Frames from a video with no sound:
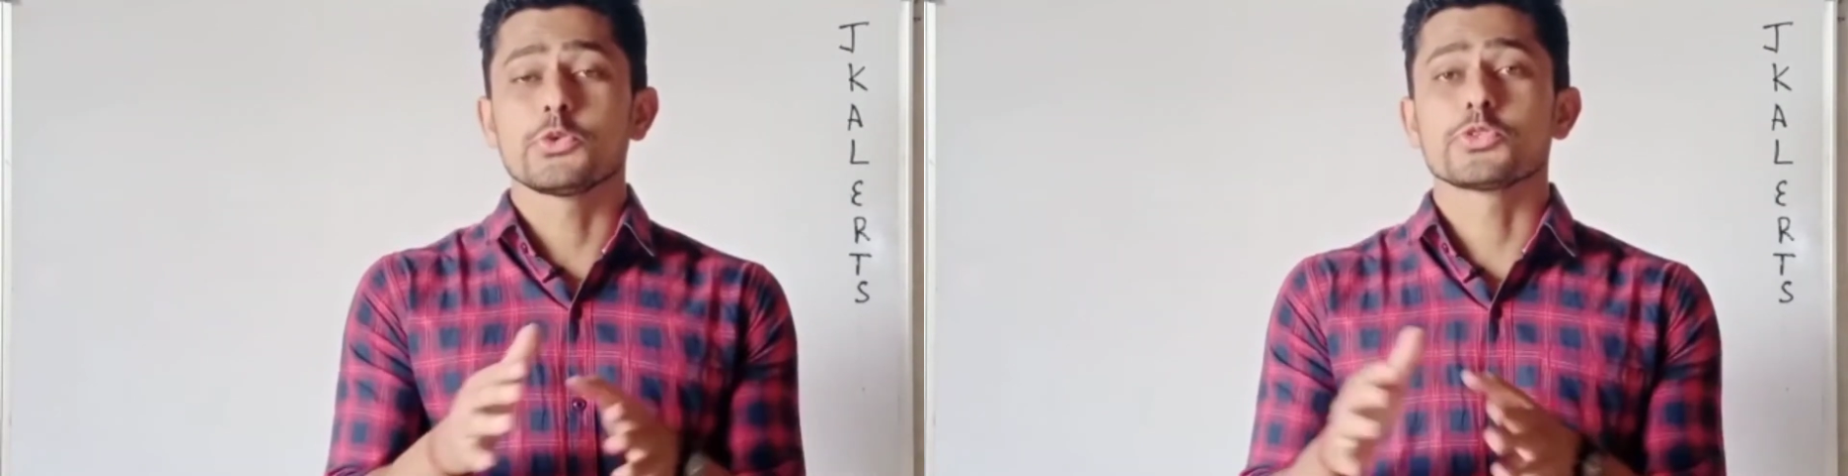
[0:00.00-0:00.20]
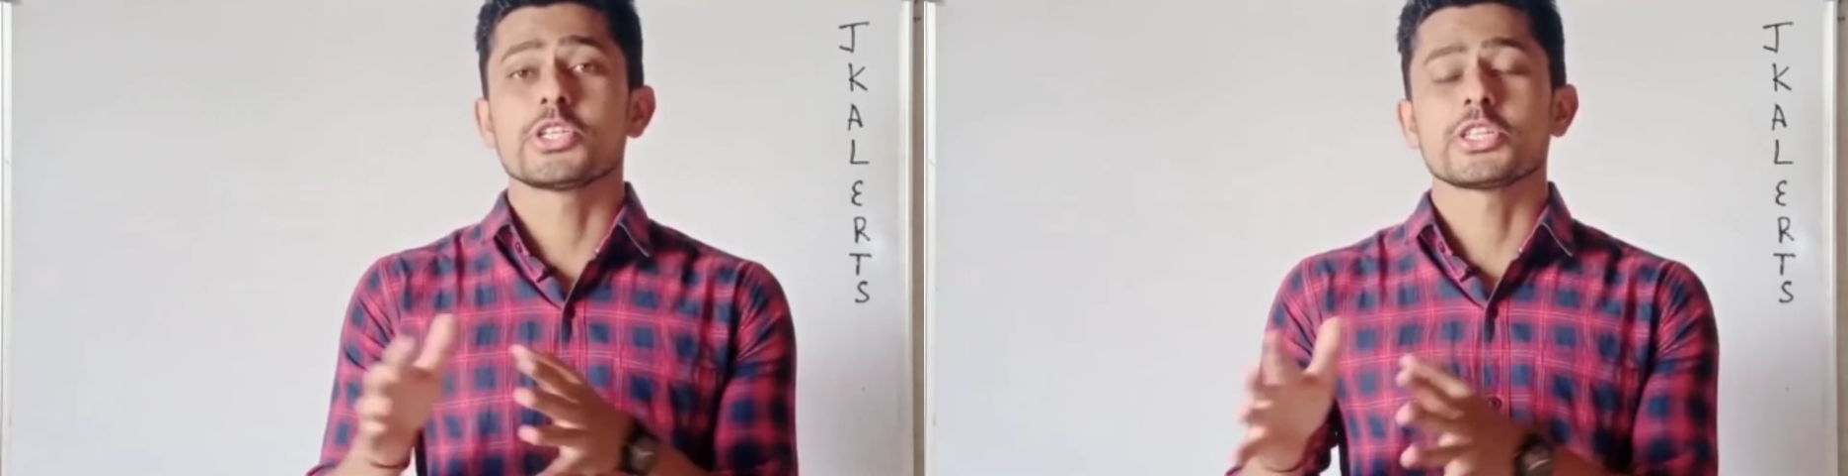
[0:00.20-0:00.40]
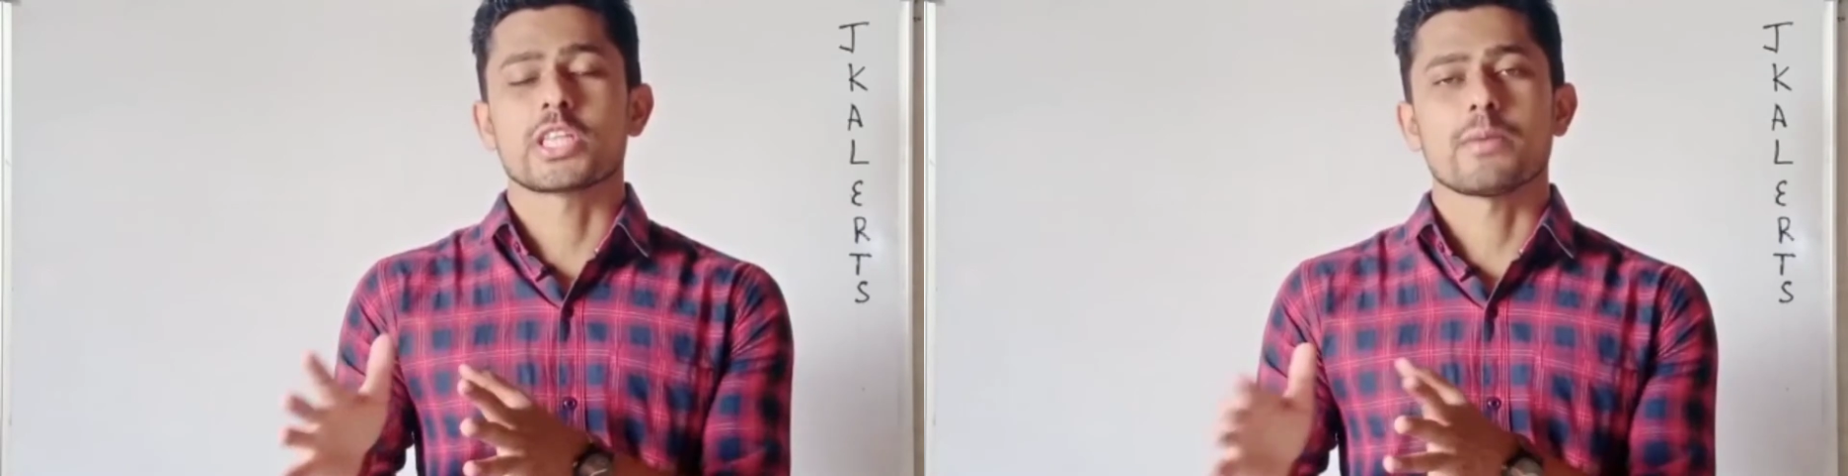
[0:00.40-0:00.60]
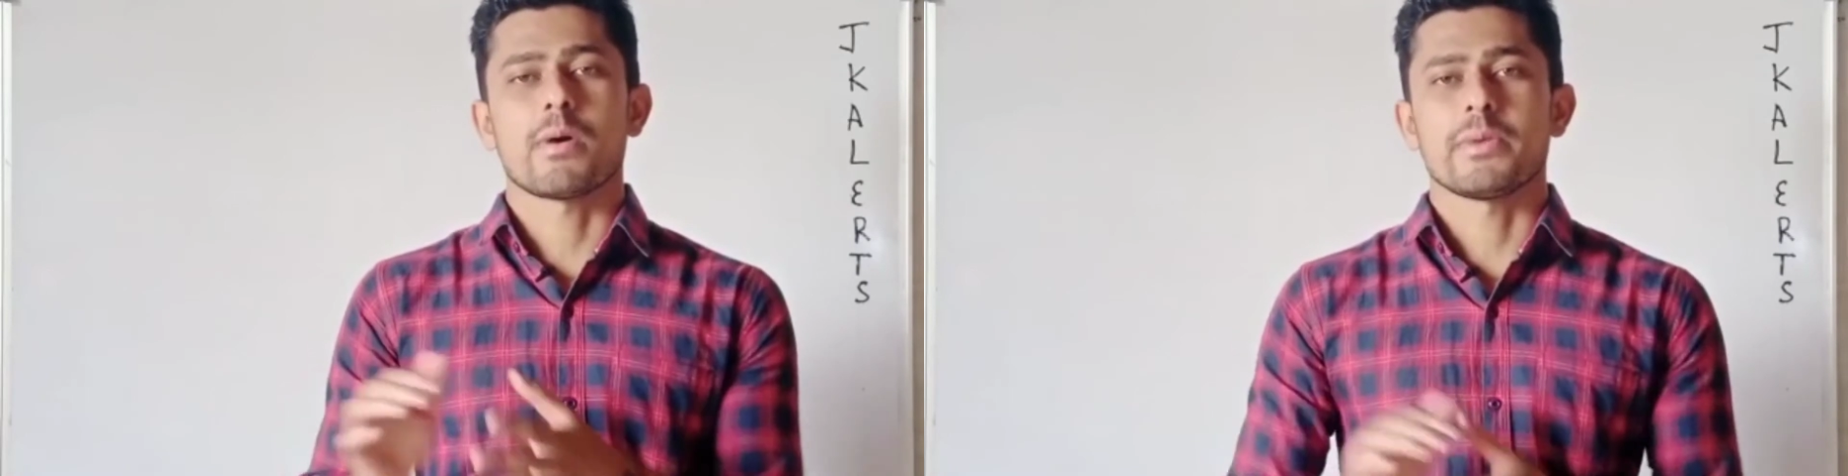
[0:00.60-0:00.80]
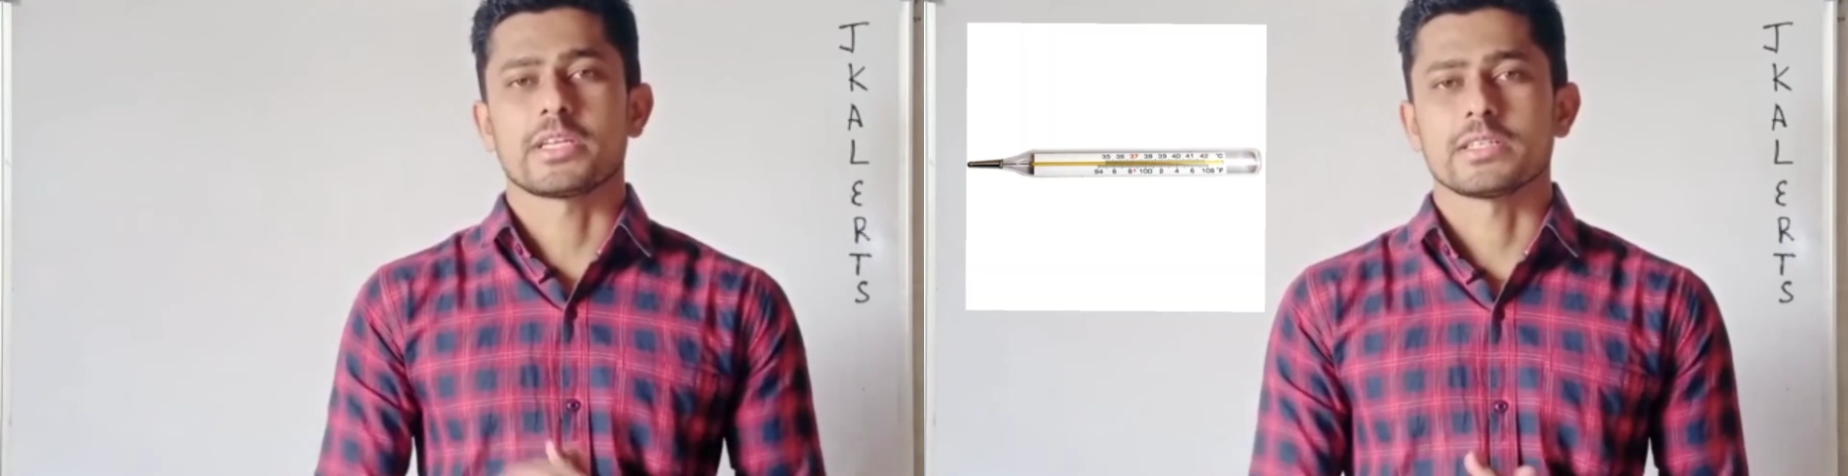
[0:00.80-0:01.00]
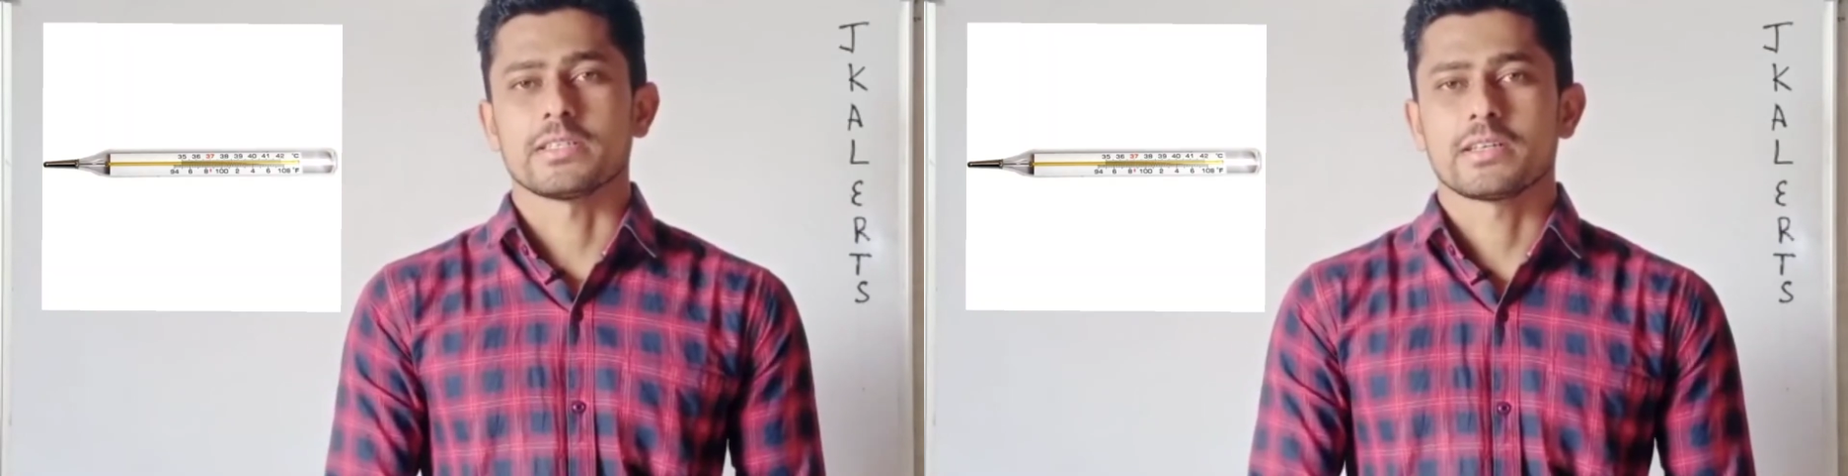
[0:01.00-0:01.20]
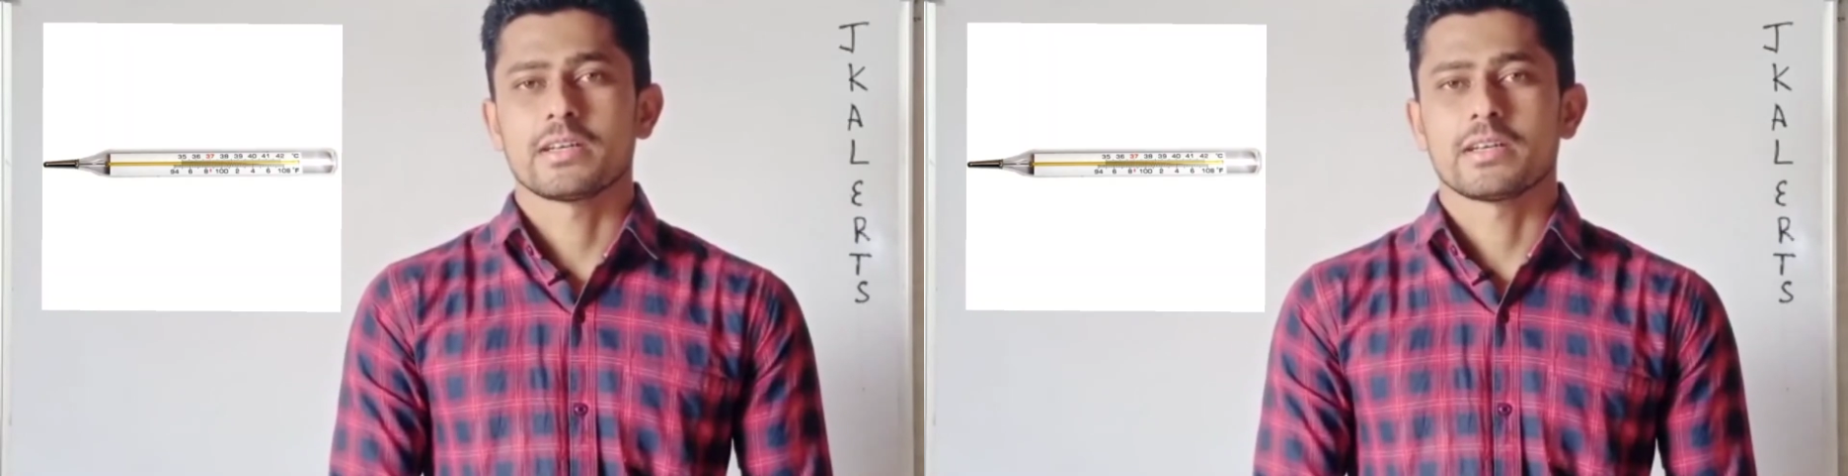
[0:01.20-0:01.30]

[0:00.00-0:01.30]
used in thermometer.